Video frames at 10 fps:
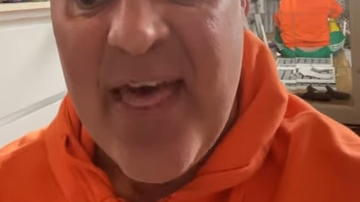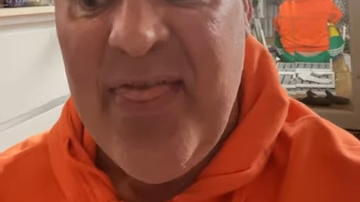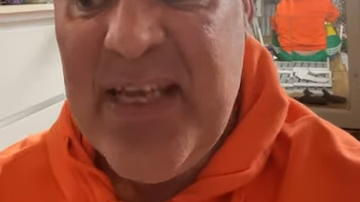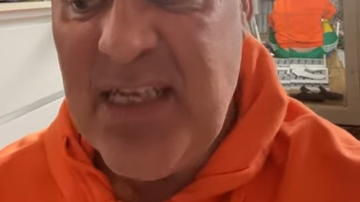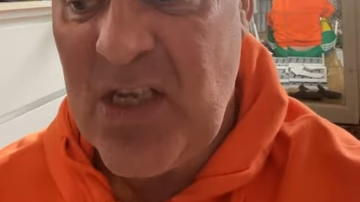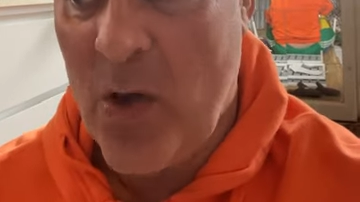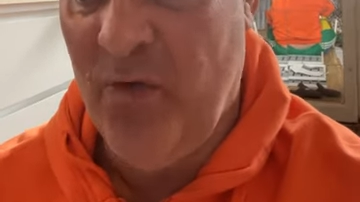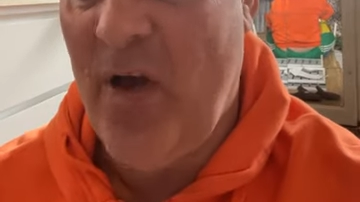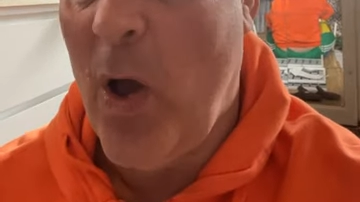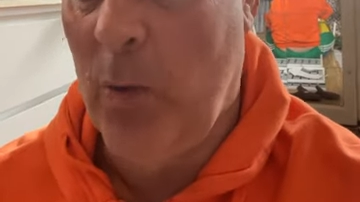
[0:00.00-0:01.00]
This
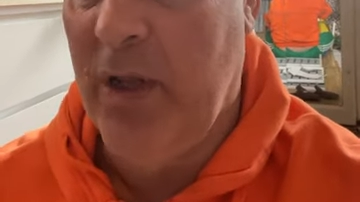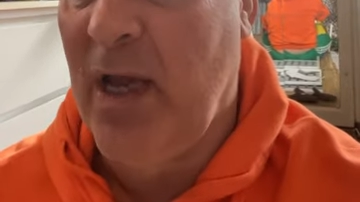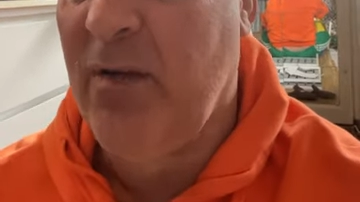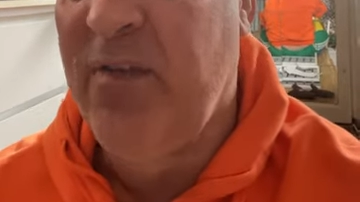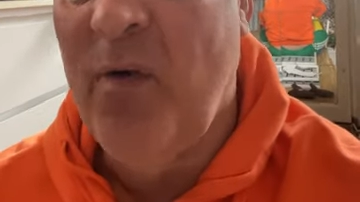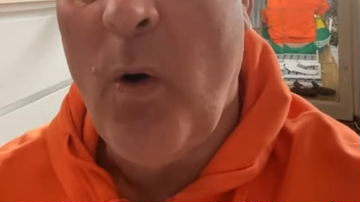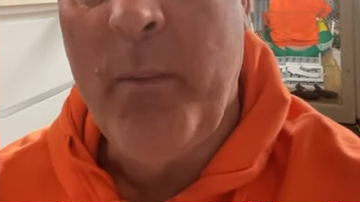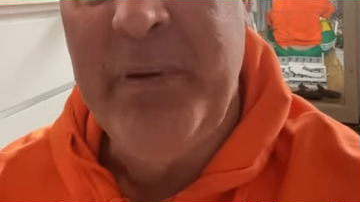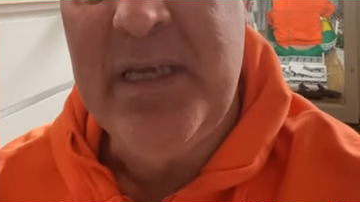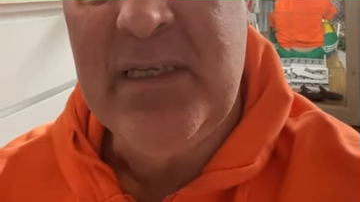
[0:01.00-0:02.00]
sofa only got four
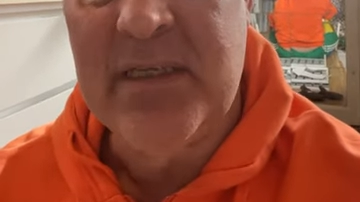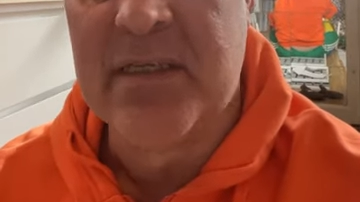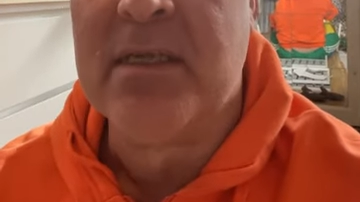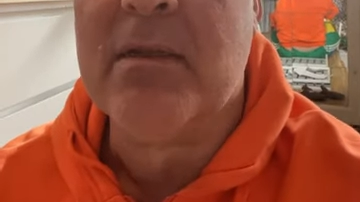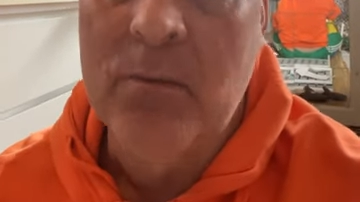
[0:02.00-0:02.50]
pieces and,